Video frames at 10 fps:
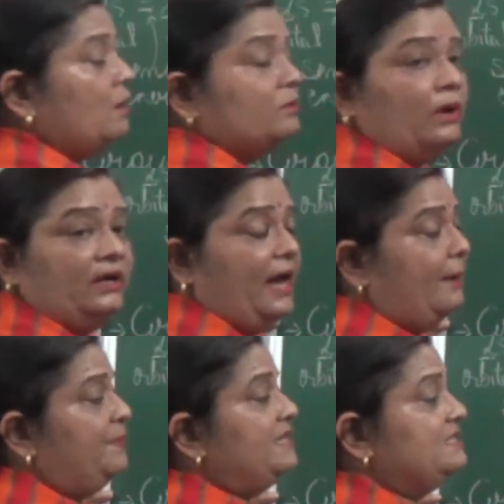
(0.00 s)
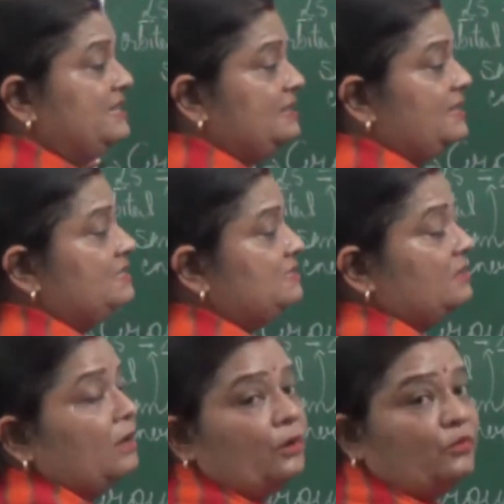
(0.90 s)
what happens in
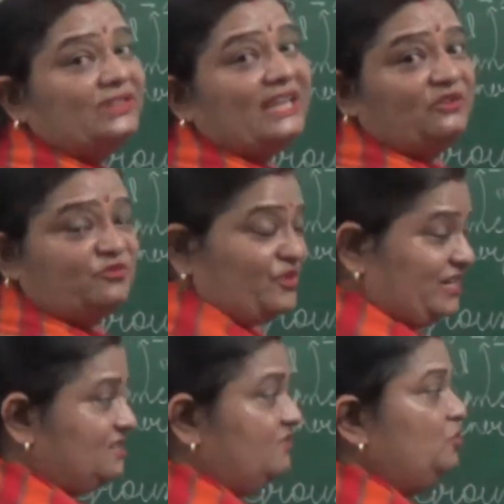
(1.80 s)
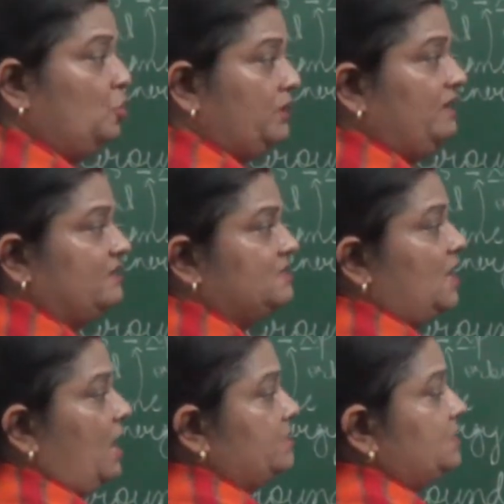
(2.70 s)
this with the effective nuclear
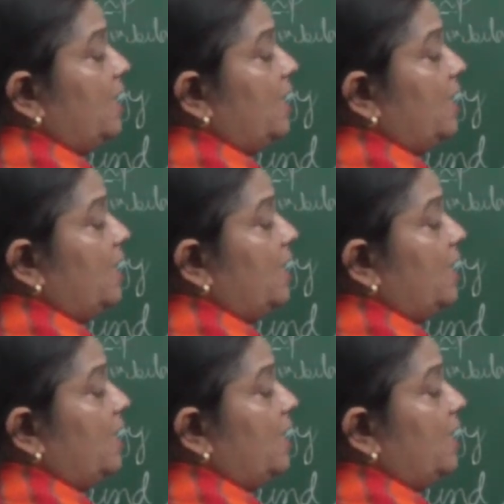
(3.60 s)
charge?